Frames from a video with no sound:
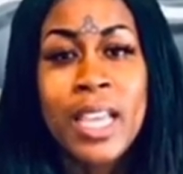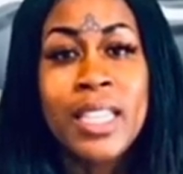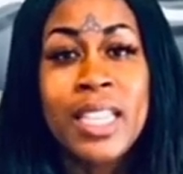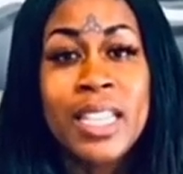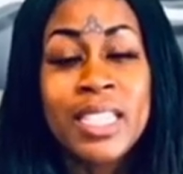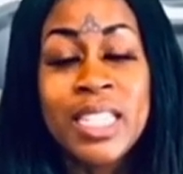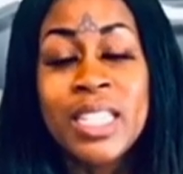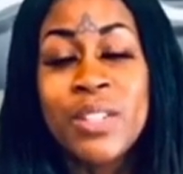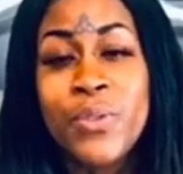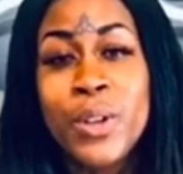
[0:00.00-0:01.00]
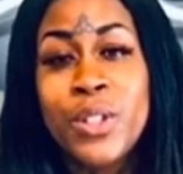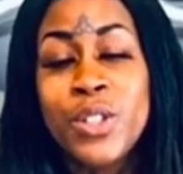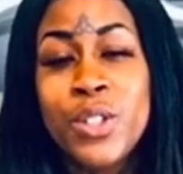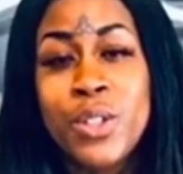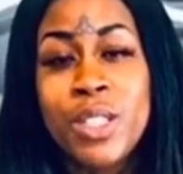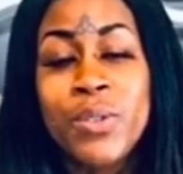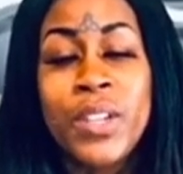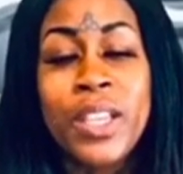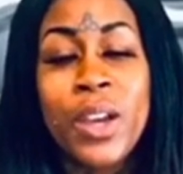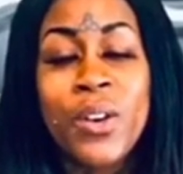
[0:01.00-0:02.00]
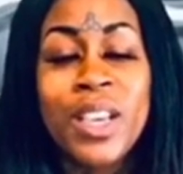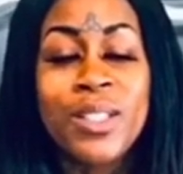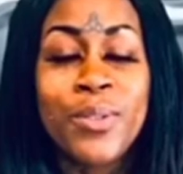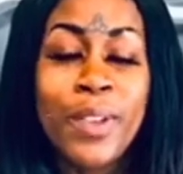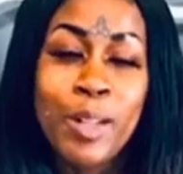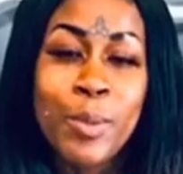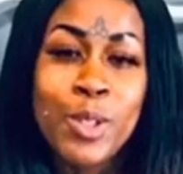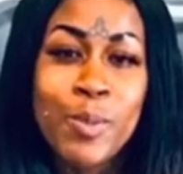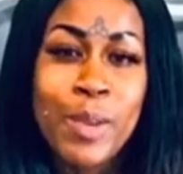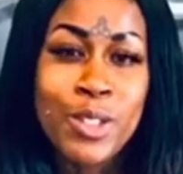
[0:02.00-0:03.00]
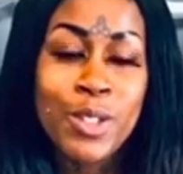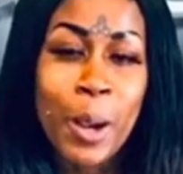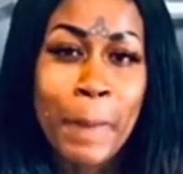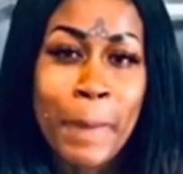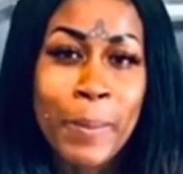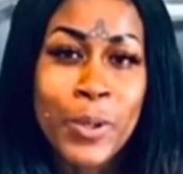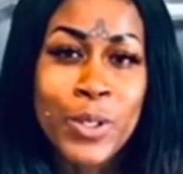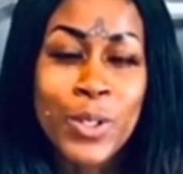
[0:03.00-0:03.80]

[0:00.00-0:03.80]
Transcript: The extended version to this video is available to my Shark members,